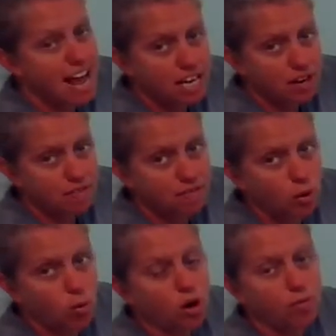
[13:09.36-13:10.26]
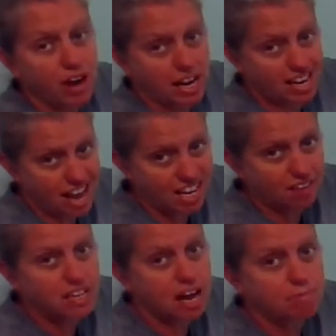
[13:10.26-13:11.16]
negative 4. We've got a
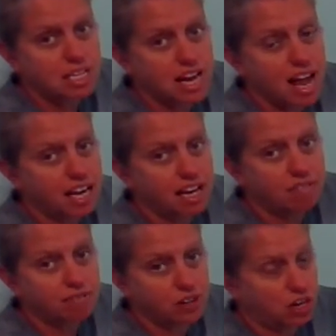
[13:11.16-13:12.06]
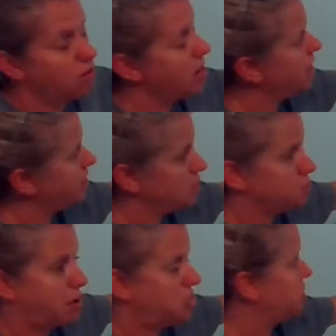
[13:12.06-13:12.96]
negative times a negative. If you don't like this,